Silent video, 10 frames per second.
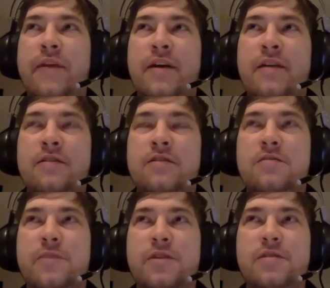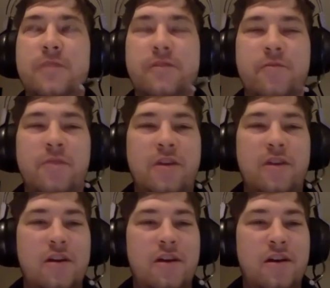that did spark something for me
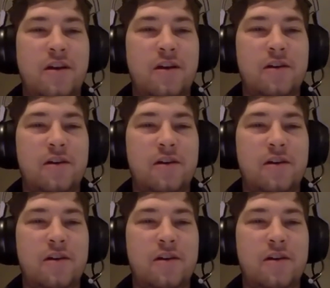that I